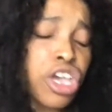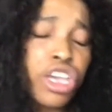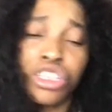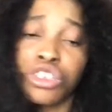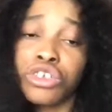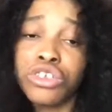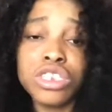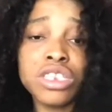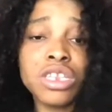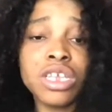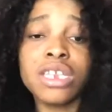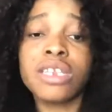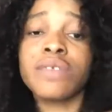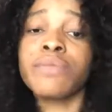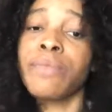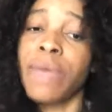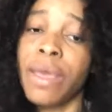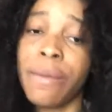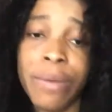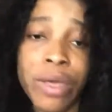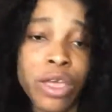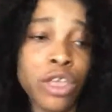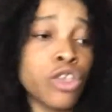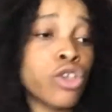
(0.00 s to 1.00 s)
You need,
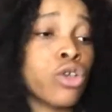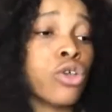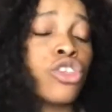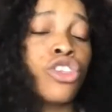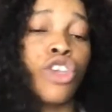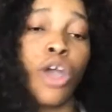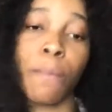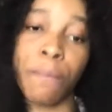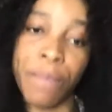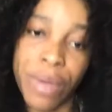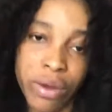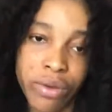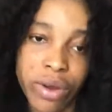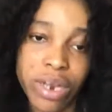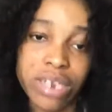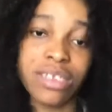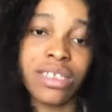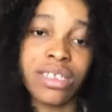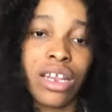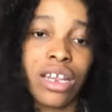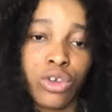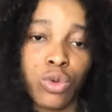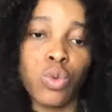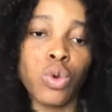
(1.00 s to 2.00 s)
maybe your parents
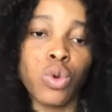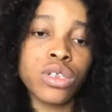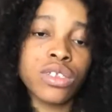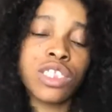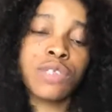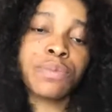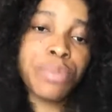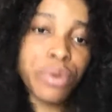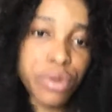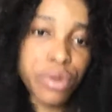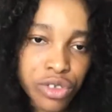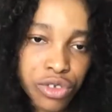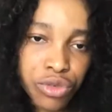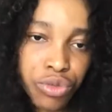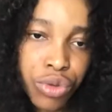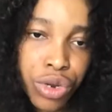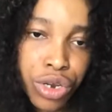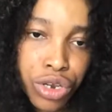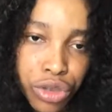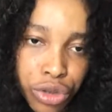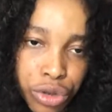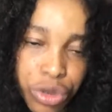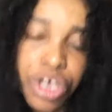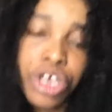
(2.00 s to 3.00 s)
are the ones
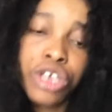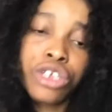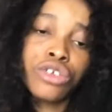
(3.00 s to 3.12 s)
sponsoring you.